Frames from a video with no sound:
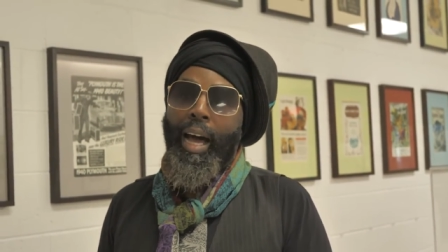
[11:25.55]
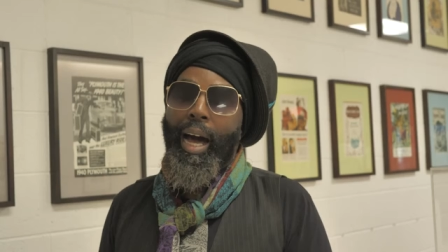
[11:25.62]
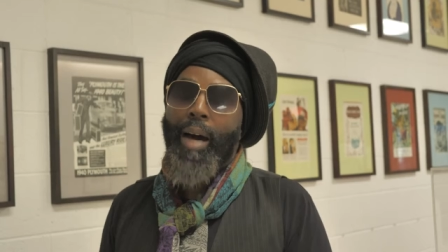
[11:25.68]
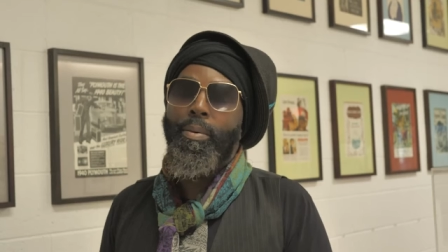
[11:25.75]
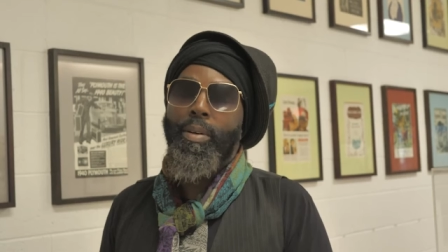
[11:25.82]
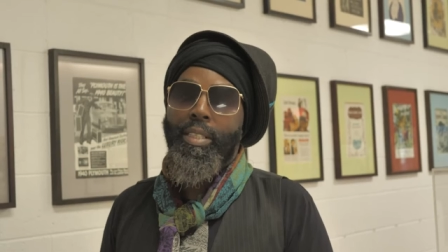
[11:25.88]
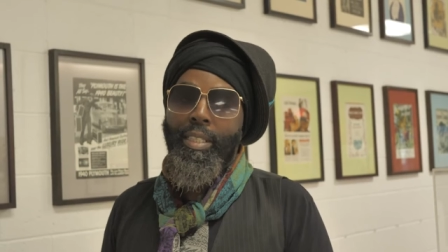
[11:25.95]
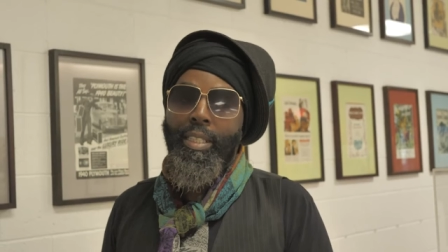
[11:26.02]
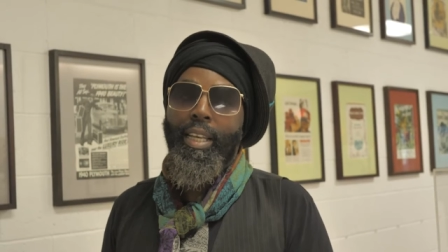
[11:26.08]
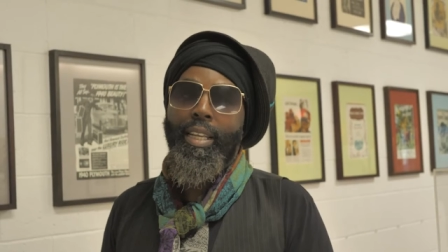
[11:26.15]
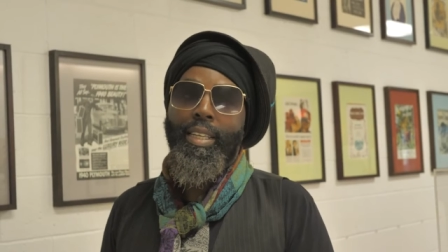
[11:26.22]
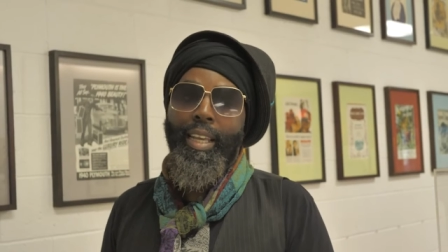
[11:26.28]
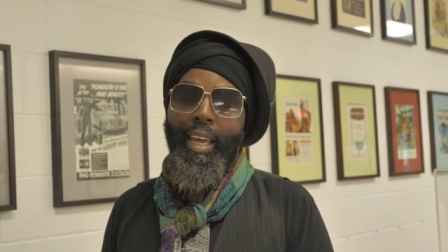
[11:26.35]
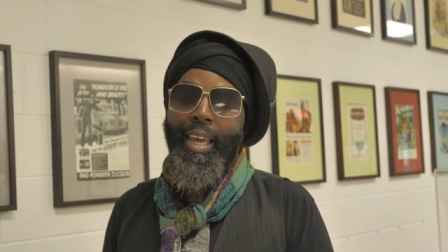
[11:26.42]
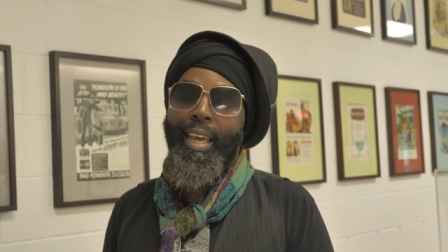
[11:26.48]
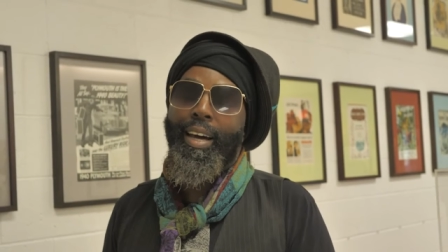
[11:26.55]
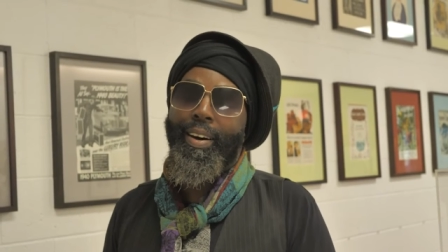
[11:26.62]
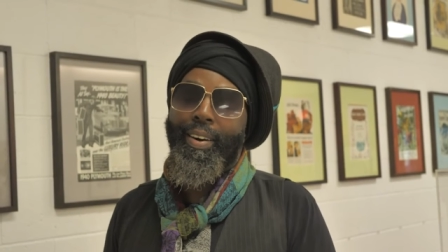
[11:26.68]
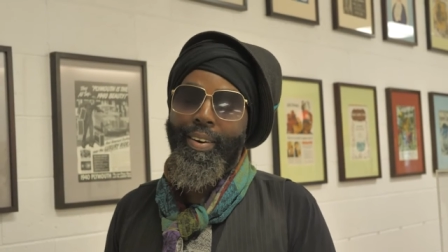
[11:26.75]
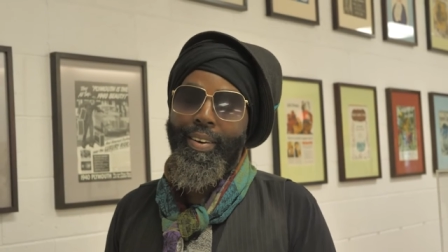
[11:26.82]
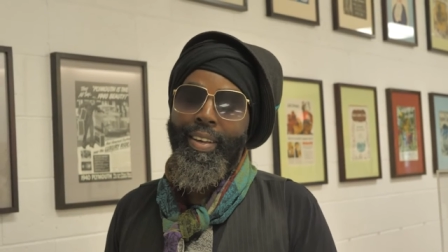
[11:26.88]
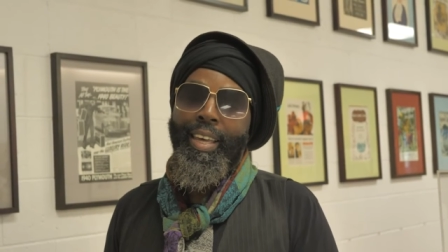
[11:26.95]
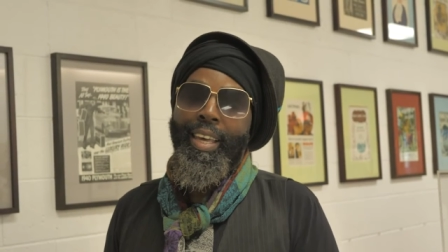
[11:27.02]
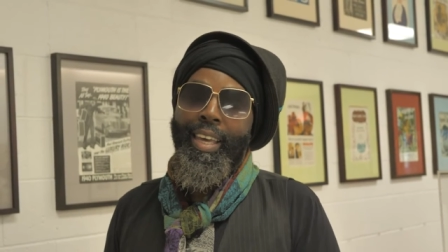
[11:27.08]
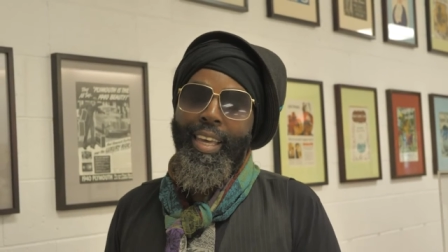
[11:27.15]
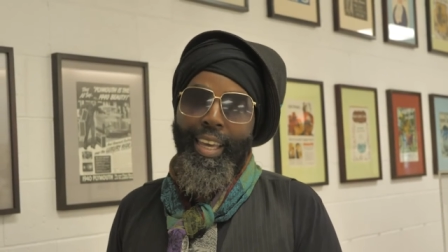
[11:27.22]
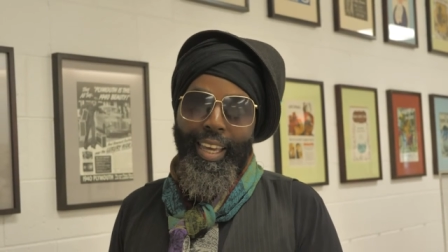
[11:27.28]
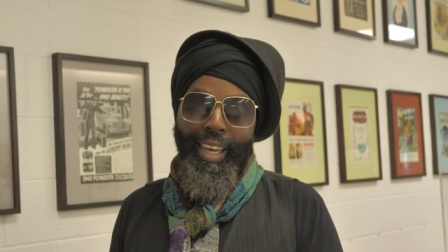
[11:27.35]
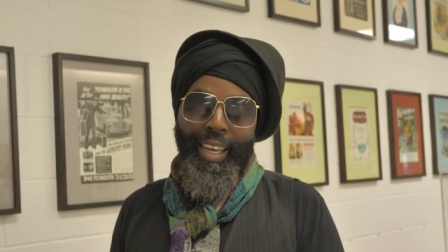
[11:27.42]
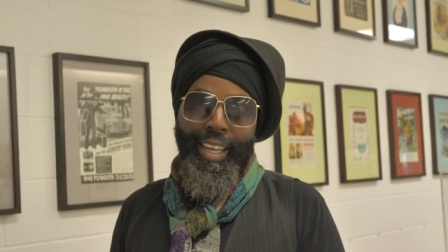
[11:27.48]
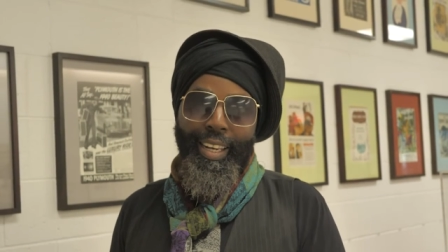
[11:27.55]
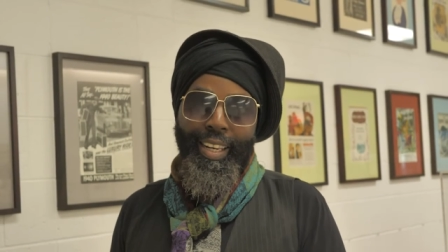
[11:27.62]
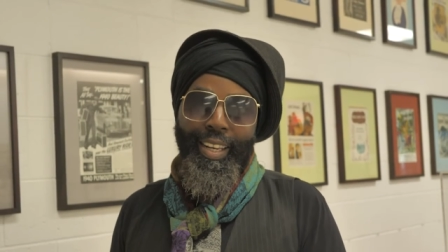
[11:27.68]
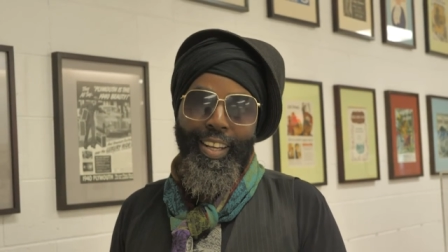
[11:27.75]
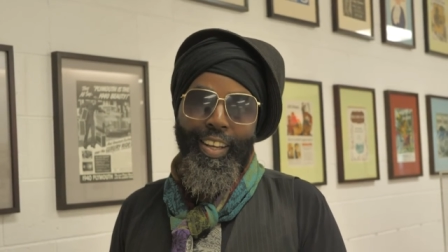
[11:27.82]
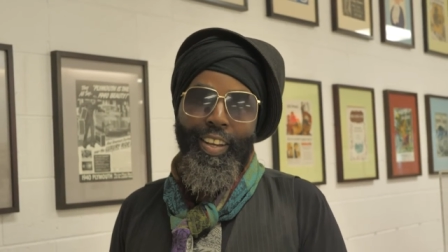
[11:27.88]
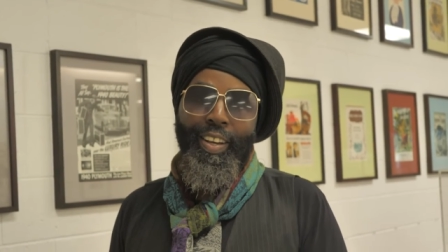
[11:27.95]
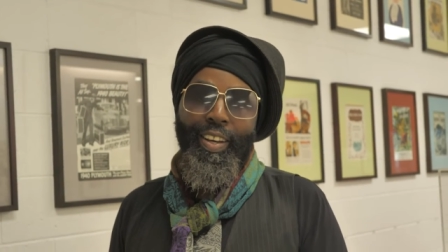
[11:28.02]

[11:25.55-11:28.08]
I would sit down and